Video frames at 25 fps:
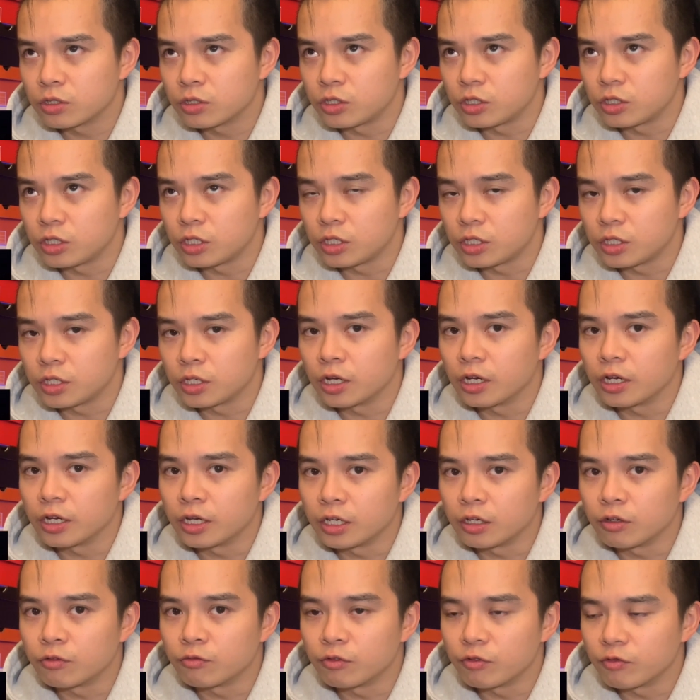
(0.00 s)

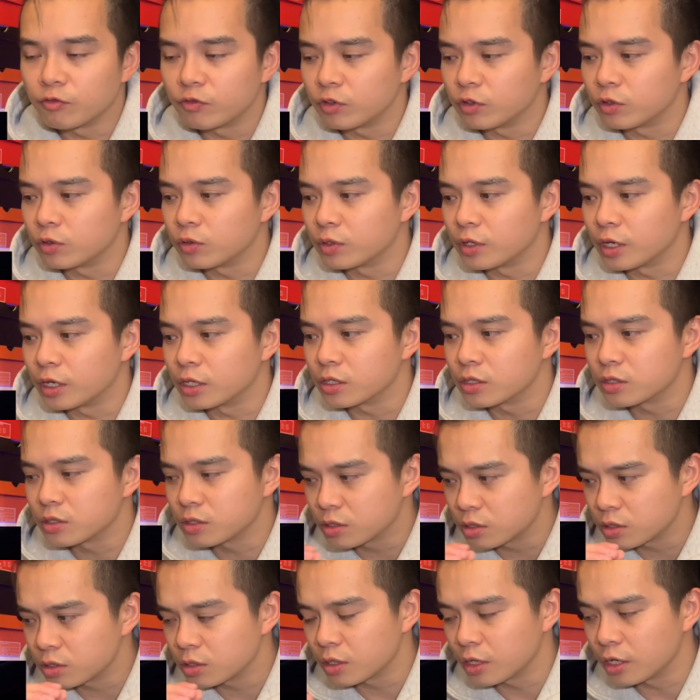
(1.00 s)
GTI review
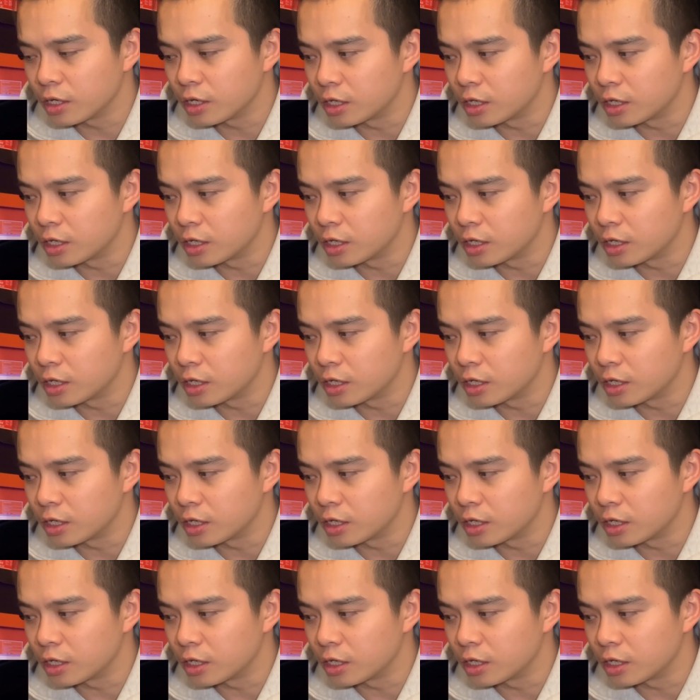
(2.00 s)
that's